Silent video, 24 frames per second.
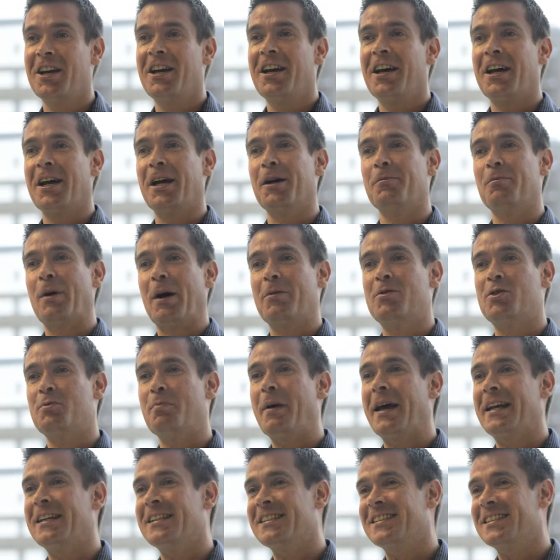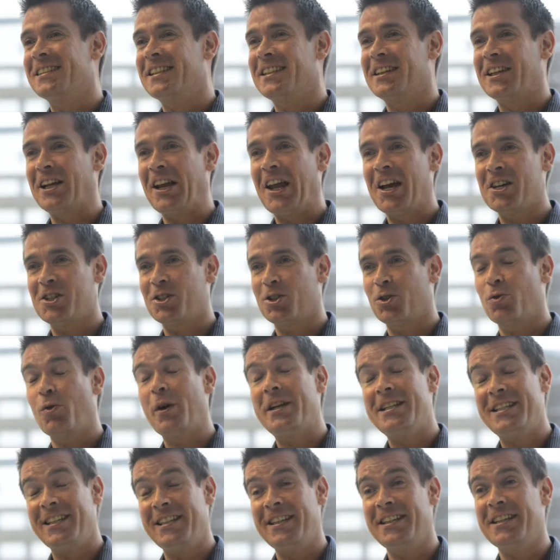I've spent the last
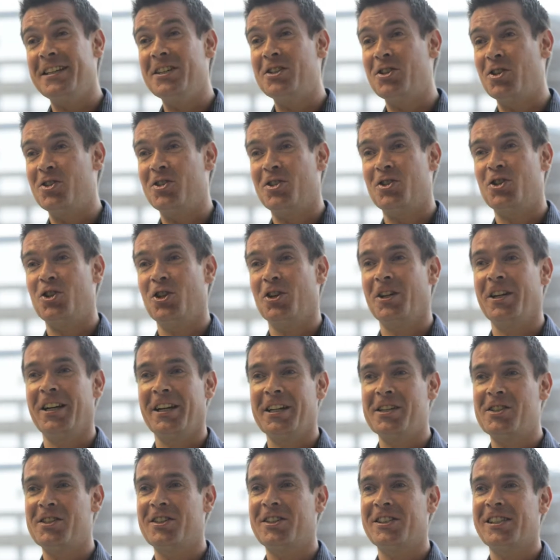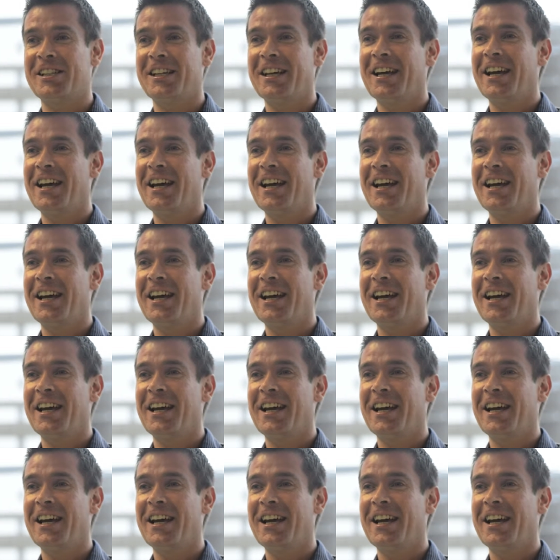20 years as a journalist.